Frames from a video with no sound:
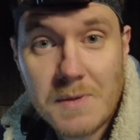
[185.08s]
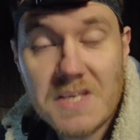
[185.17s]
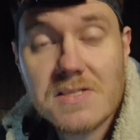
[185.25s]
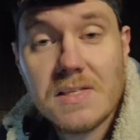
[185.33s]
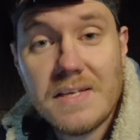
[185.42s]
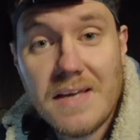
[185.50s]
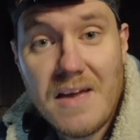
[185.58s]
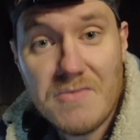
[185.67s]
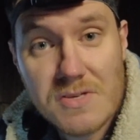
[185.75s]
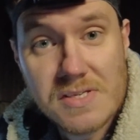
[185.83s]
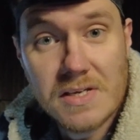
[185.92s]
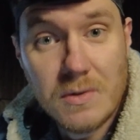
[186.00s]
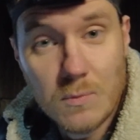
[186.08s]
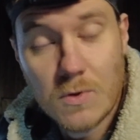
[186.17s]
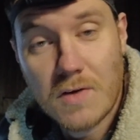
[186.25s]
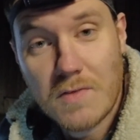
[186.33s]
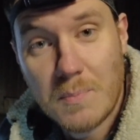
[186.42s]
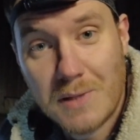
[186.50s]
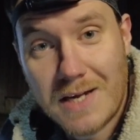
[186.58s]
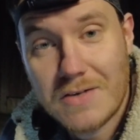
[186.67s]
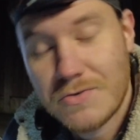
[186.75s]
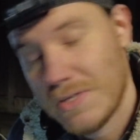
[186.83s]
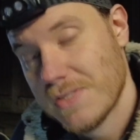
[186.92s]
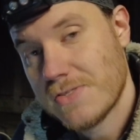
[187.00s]
basically every single one of the
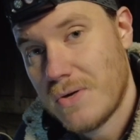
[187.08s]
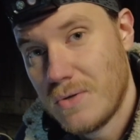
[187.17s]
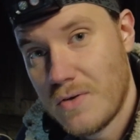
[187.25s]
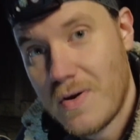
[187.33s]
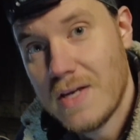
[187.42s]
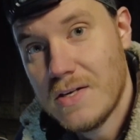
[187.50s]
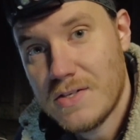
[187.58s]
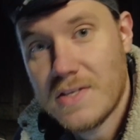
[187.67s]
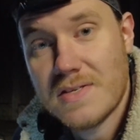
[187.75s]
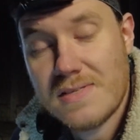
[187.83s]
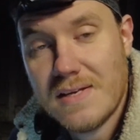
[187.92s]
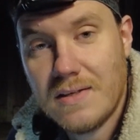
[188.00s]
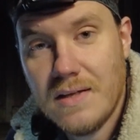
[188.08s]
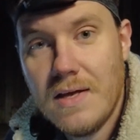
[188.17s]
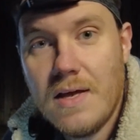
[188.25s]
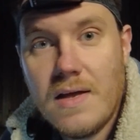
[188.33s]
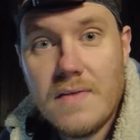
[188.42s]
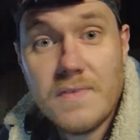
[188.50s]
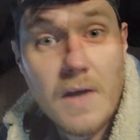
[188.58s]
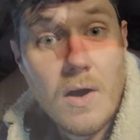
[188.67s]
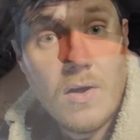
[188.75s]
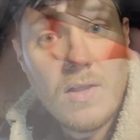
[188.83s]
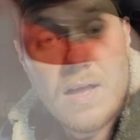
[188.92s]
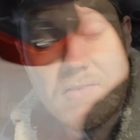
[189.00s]
planetary and solar range that they sell, they all